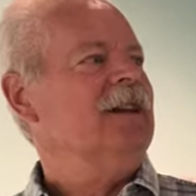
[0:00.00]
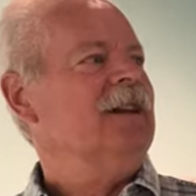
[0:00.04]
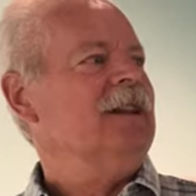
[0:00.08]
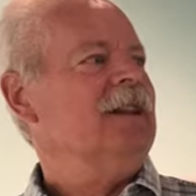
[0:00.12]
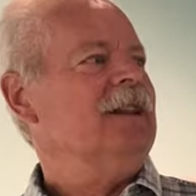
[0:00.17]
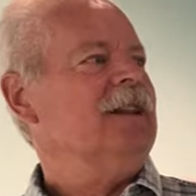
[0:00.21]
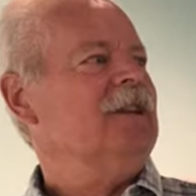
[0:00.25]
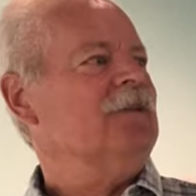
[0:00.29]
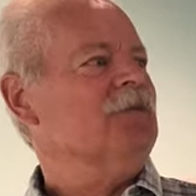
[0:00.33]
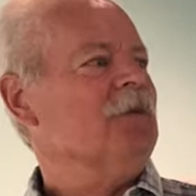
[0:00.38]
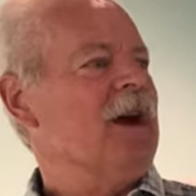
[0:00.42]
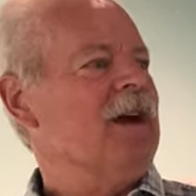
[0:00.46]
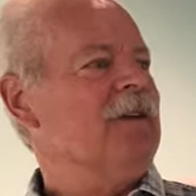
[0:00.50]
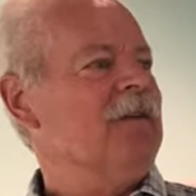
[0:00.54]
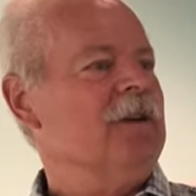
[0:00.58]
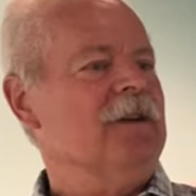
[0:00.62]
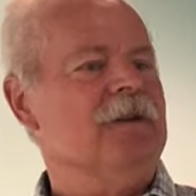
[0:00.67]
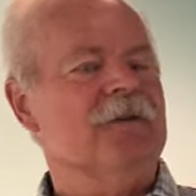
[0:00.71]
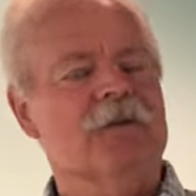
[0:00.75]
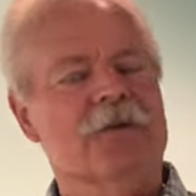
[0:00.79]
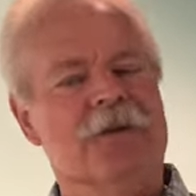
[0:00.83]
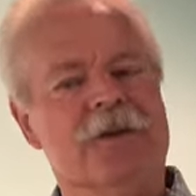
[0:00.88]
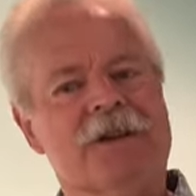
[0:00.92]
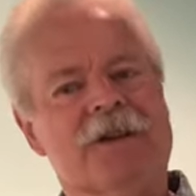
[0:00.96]
The driving
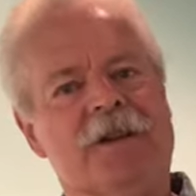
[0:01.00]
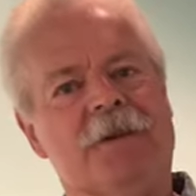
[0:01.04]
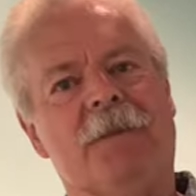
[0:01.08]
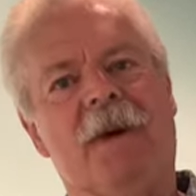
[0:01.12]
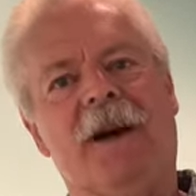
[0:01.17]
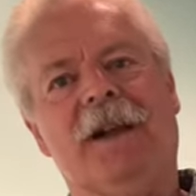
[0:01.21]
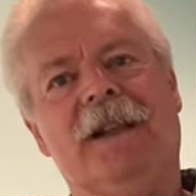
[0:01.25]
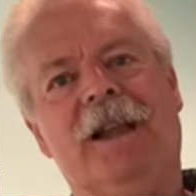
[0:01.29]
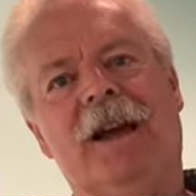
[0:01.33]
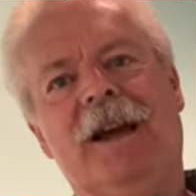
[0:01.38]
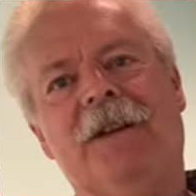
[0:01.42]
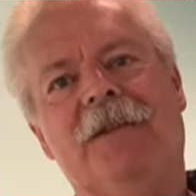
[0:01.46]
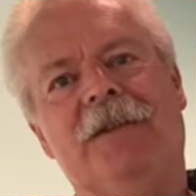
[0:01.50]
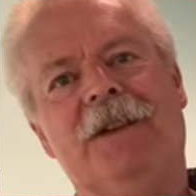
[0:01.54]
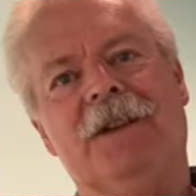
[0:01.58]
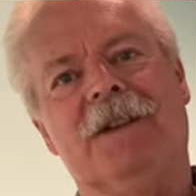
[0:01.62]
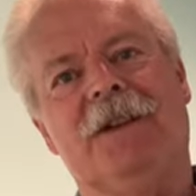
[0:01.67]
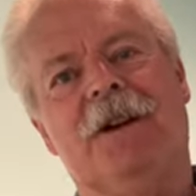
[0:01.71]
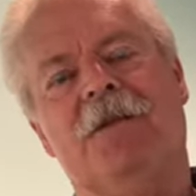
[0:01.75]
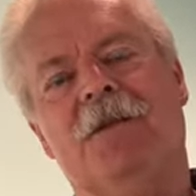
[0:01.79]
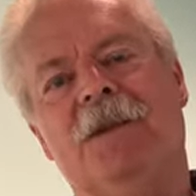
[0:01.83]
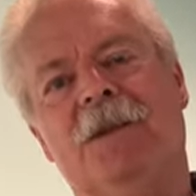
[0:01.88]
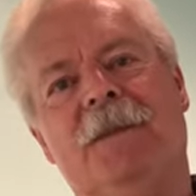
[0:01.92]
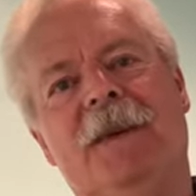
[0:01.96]
force of my life has
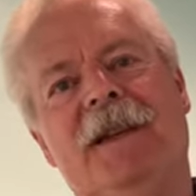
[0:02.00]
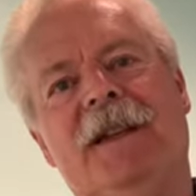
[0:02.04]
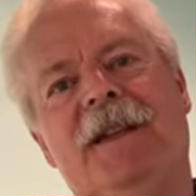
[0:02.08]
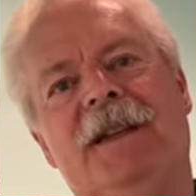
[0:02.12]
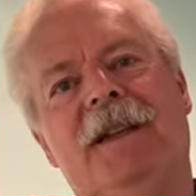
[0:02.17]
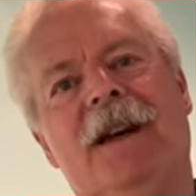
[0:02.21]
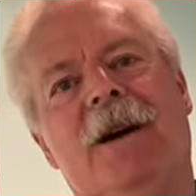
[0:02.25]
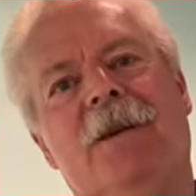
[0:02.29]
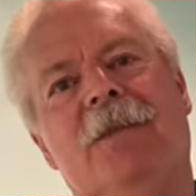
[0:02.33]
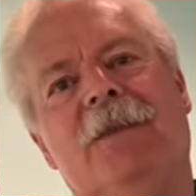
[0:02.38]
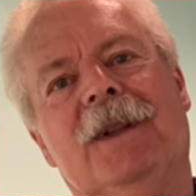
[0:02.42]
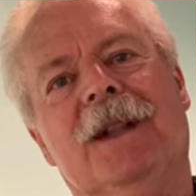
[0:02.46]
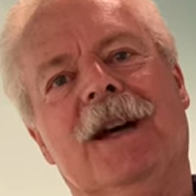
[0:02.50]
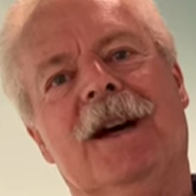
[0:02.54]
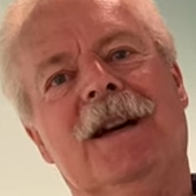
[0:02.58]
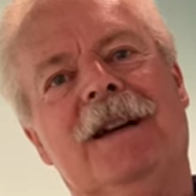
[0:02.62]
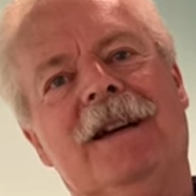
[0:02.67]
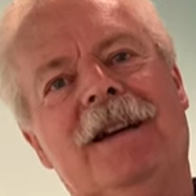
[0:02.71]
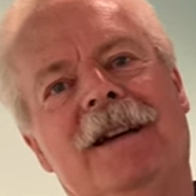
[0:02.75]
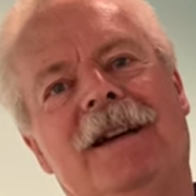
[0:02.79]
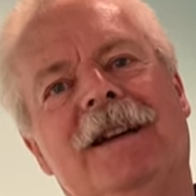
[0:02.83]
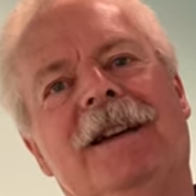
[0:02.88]
always been dumb luck.